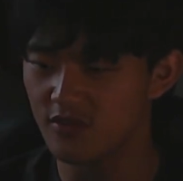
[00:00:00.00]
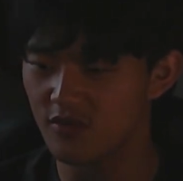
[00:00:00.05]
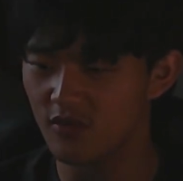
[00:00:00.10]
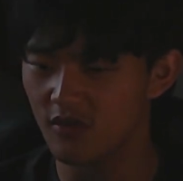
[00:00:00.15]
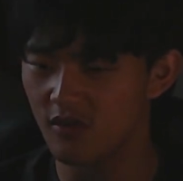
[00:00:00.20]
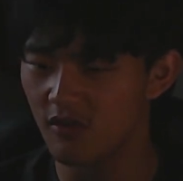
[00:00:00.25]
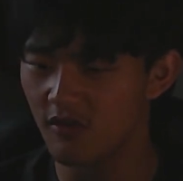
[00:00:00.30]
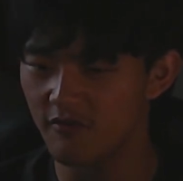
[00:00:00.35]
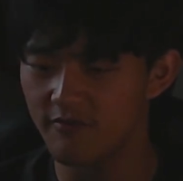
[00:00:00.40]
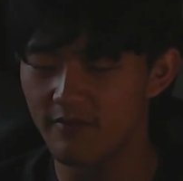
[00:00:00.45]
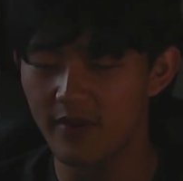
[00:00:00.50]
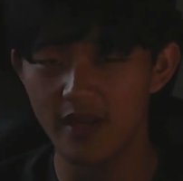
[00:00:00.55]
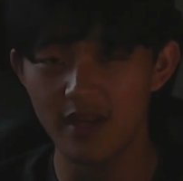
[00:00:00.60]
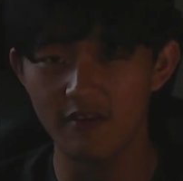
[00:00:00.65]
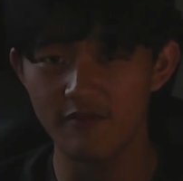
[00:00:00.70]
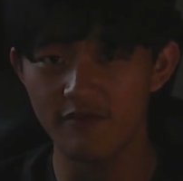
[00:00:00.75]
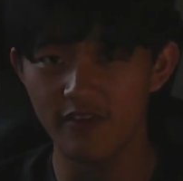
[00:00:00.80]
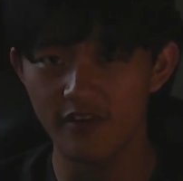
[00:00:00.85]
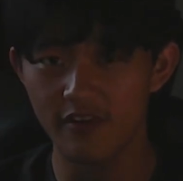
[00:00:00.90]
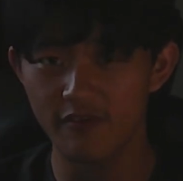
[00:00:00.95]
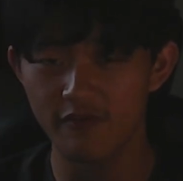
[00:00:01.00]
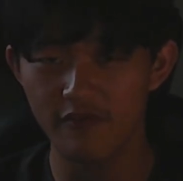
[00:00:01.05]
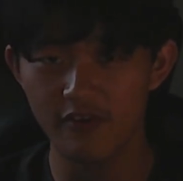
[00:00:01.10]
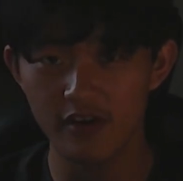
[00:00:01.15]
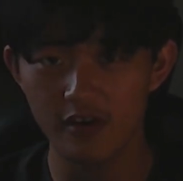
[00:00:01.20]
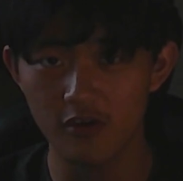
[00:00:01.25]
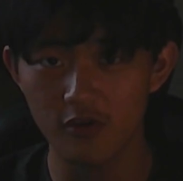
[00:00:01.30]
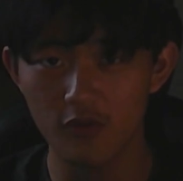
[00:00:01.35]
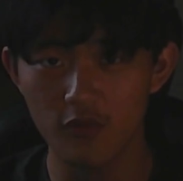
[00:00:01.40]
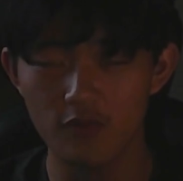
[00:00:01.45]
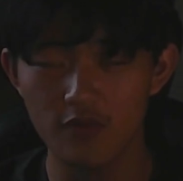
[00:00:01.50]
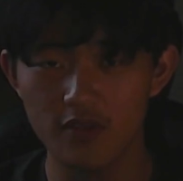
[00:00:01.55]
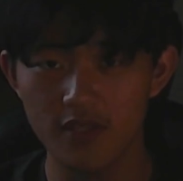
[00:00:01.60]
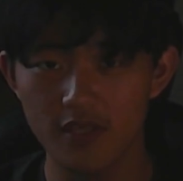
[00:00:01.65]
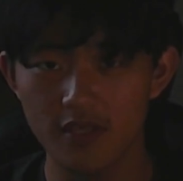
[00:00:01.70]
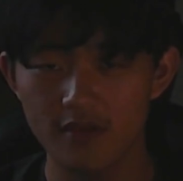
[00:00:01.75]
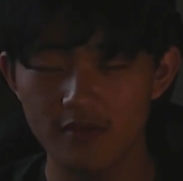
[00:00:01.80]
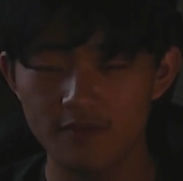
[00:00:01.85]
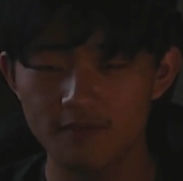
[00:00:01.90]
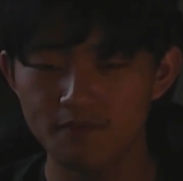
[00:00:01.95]
A lot of men are very, very
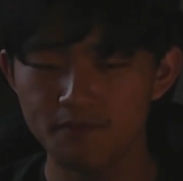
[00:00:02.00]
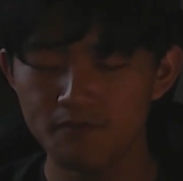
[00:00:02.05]
lonely.